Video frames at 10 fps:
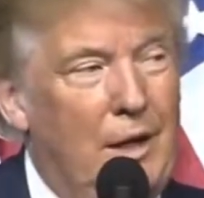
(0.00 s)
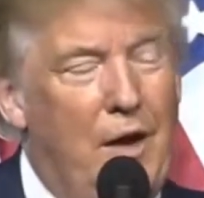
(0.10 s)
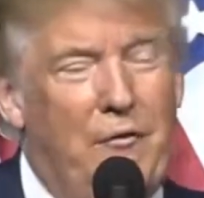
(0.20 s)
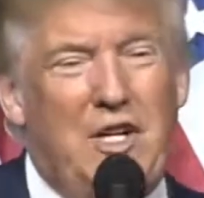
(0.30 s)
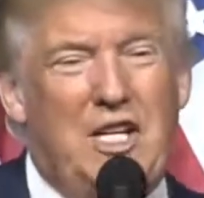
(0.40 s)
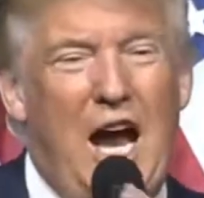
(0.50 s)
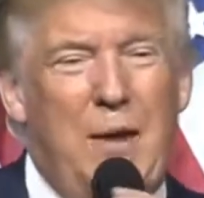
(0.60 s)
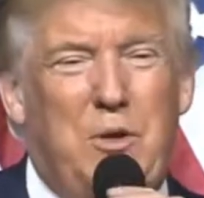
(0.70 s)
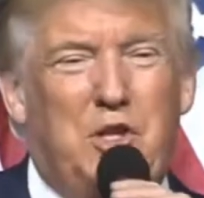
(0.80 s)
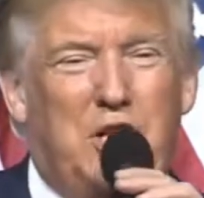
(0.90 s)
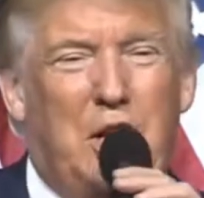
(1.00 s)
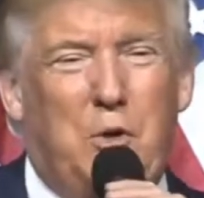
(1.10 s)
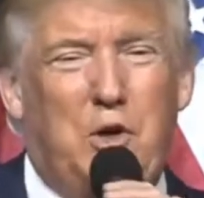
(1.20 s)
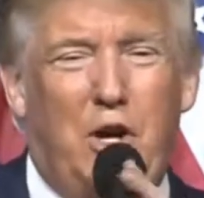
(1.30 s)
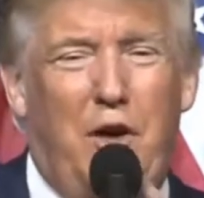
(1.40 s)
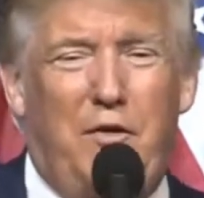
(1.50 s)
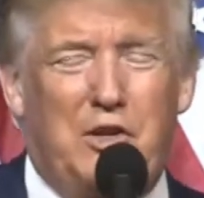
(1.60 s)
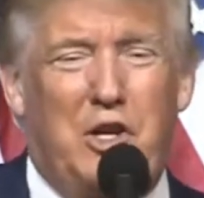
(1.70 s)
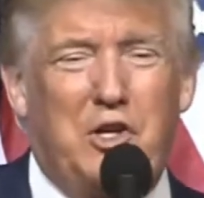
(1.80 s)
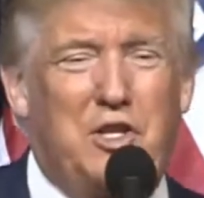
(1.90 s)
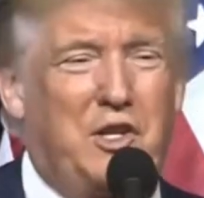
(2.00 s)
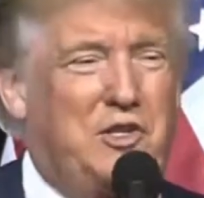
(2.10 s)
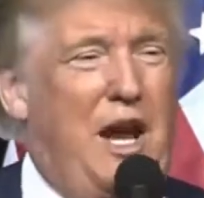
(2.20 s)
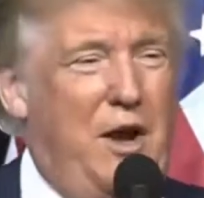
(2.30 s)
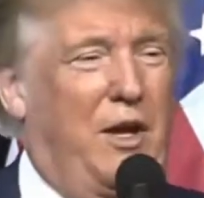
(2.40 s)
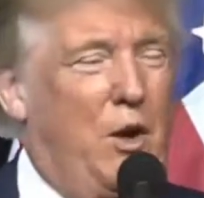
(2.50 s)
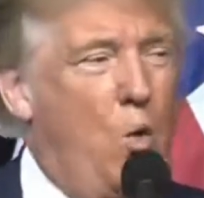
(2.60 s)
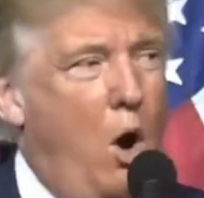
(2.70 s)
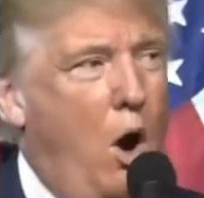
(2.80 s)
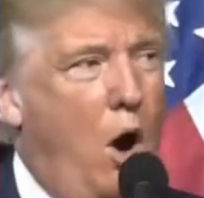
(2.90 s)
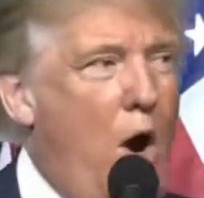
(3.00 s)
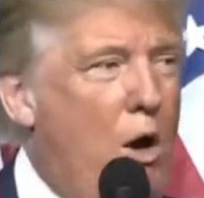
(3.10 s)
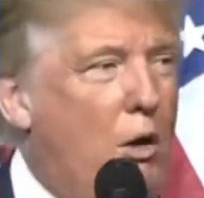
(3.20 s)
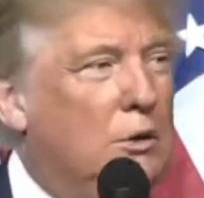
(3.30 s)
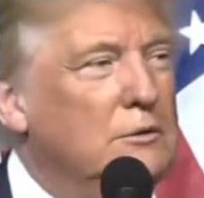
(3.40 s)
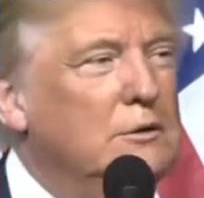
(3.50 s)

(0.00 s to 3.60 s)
Every time the Secret Service hears that sound, they go, whoa.